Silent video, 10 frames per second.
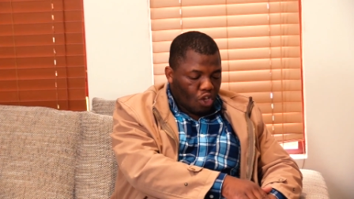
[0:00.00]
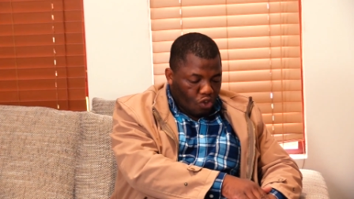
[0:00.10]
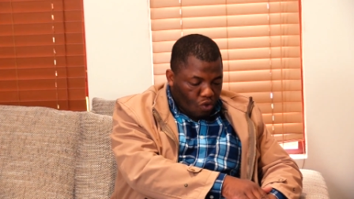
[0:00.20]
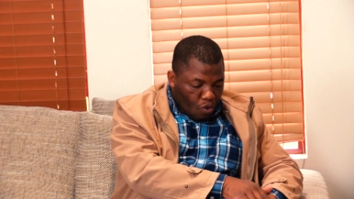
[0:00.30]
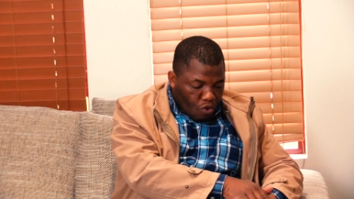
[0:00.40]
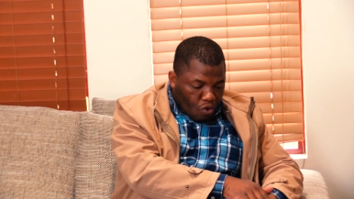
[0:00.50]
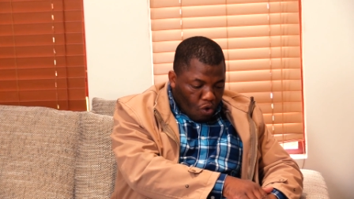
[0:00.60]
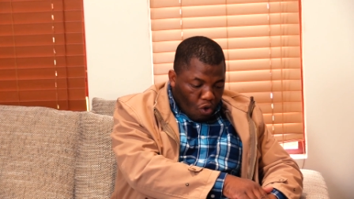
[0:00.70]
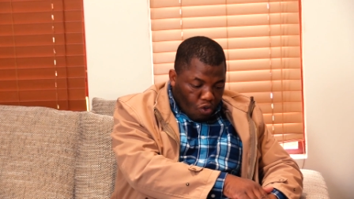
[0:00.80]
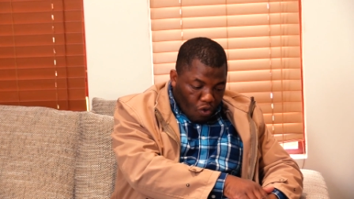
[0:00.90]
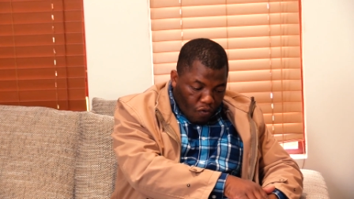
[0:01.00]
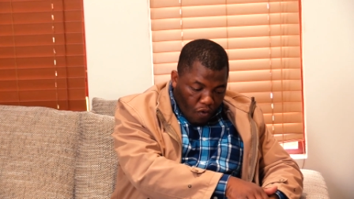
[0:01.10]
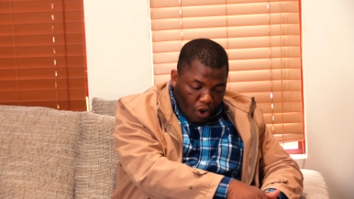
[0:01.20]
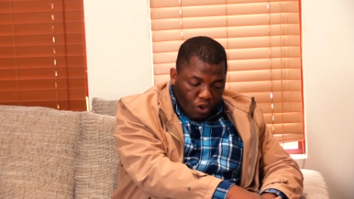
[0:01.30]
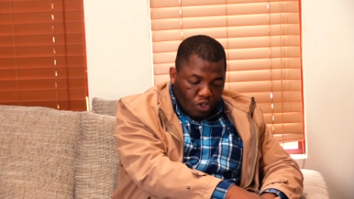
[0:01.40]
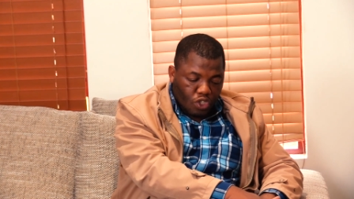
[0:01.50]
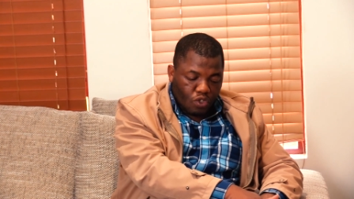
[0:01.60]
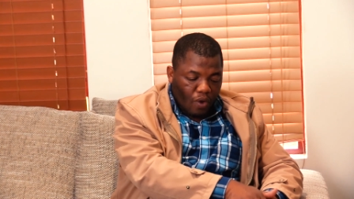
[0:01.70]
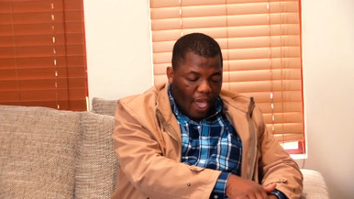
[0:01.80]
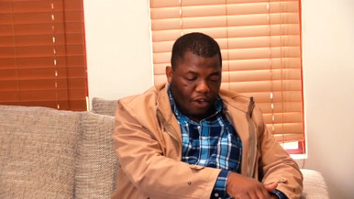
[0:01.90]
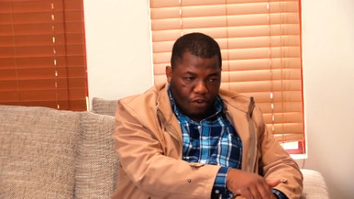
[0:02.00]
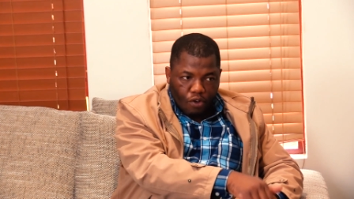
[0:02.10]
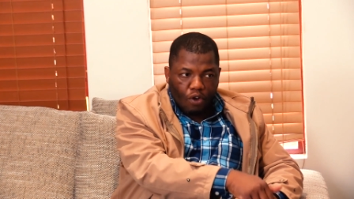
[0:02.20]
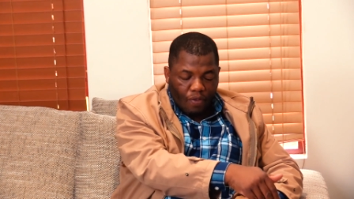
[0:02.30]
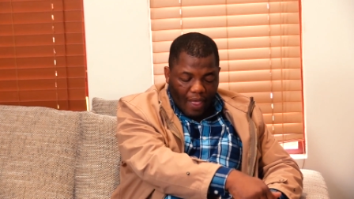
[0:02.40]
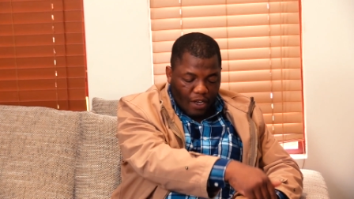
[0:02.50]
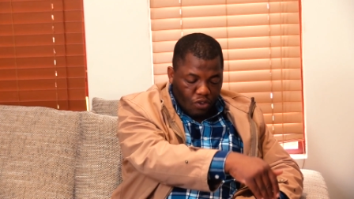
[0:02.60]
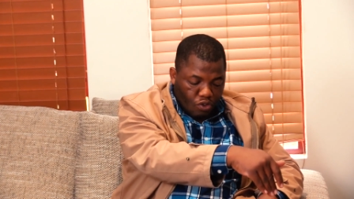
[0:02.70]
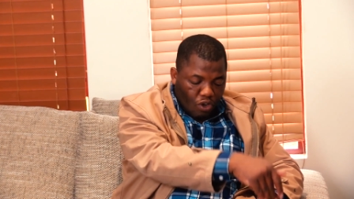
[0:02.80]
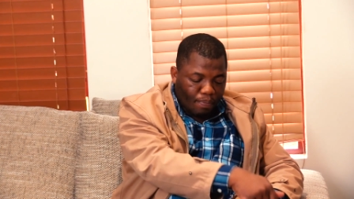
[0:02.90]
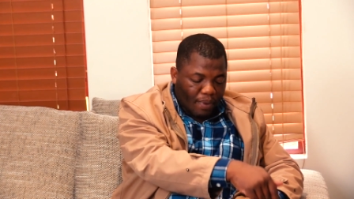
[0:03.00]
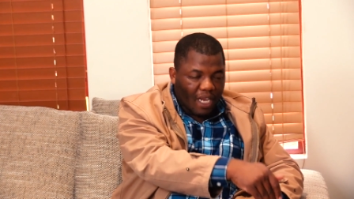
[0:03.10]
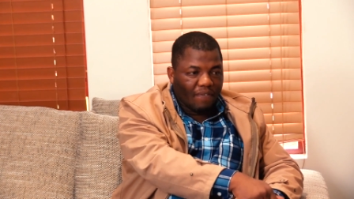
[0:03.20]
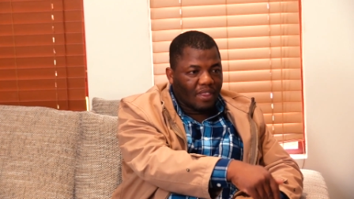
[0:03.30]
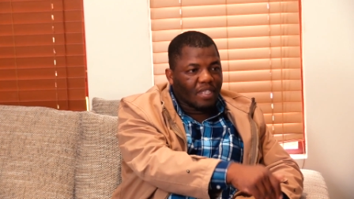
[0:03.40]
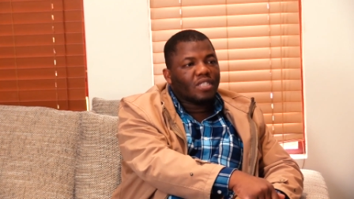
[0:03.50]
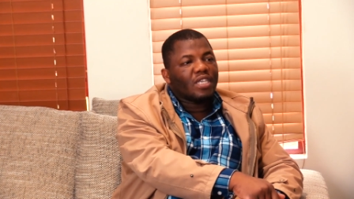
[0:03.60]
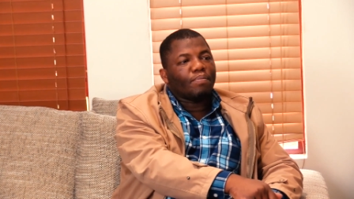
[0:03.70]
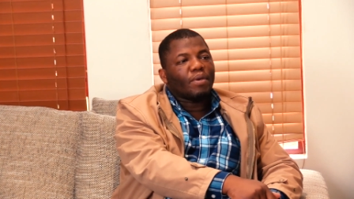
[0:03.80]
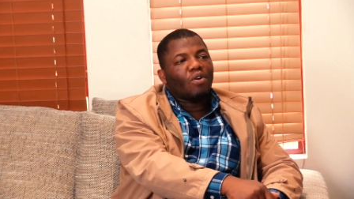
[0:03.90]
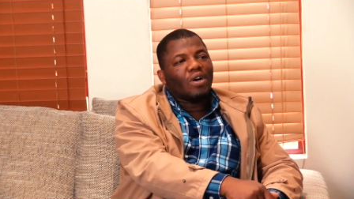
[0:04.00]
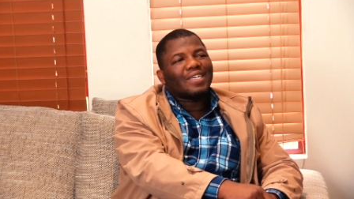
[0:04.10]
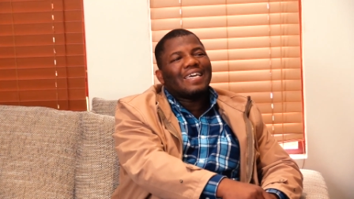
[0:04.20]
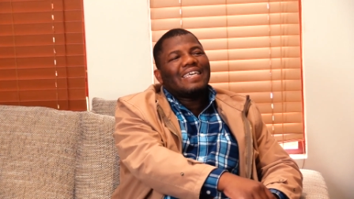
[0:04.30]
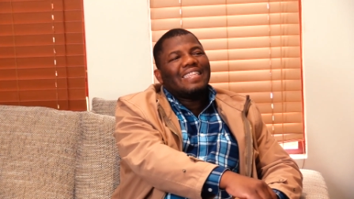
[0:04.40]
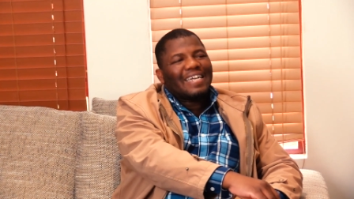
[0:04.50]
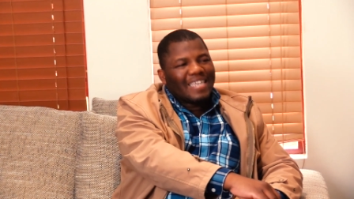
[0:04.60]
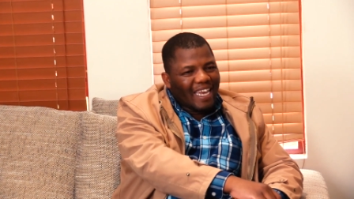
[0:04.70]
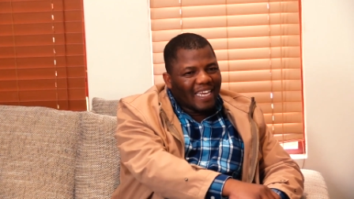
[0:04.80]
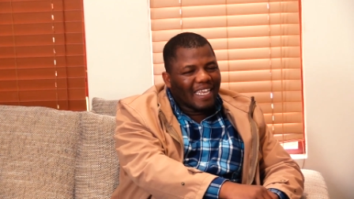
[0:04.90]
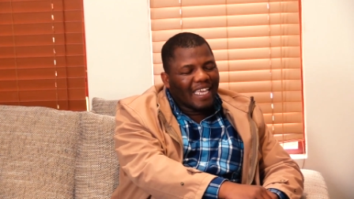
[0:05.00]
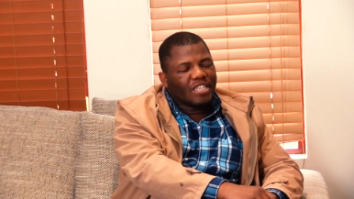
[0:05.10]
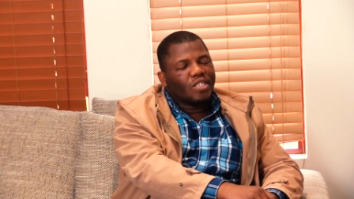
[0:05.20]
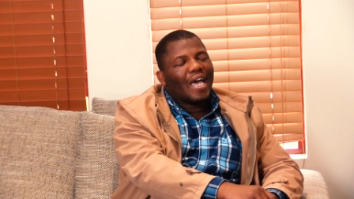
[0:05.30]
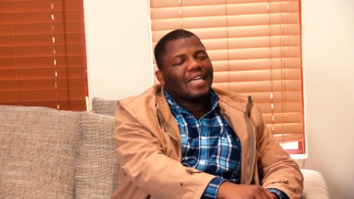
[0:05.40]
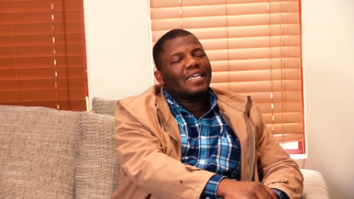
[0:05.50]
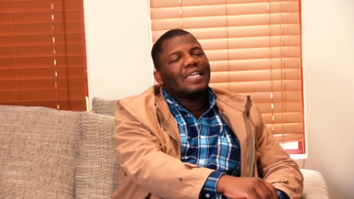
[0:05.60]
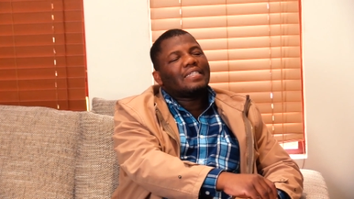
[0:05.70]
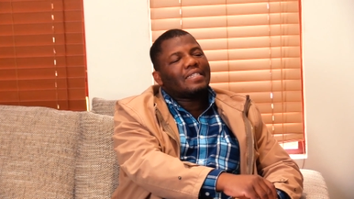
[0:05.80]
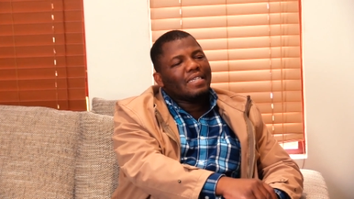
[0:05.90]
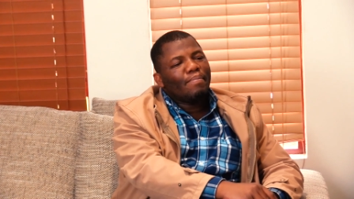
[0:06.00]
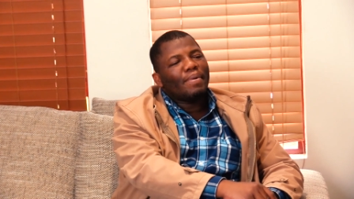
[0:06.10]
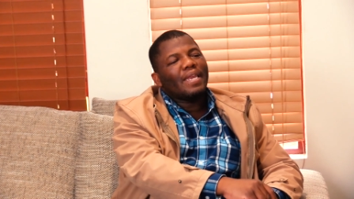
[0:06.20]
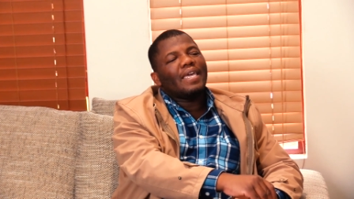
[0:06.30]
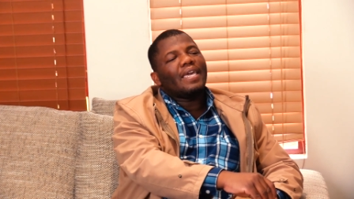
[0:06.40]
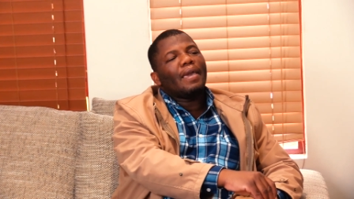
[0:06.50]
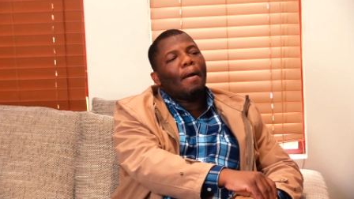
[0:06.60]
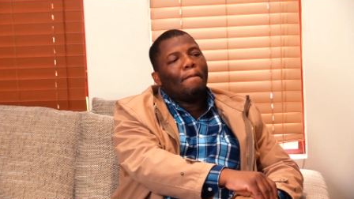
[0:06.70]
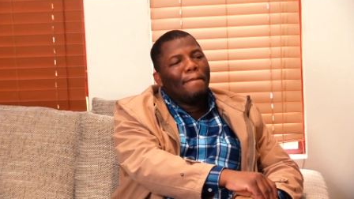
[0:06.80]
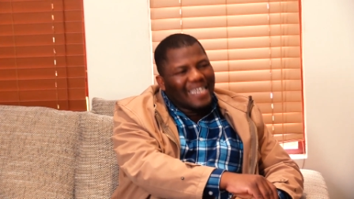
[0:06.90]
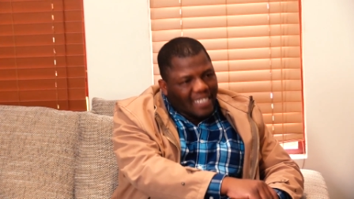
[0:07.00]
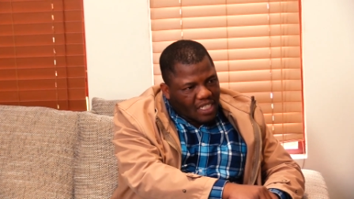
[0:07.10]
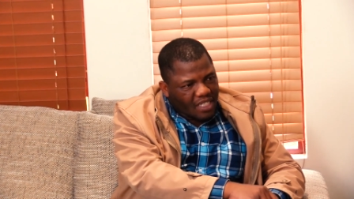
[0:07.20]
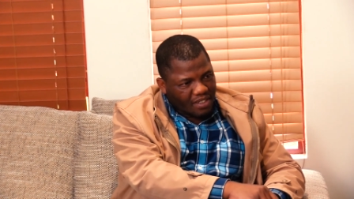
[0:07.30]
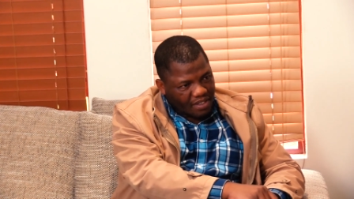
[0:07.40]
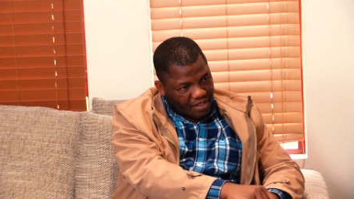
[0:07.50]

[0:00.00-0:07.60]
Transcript: you you you follow through and you know that you don't believe in this thing because the reality is just it's simply meat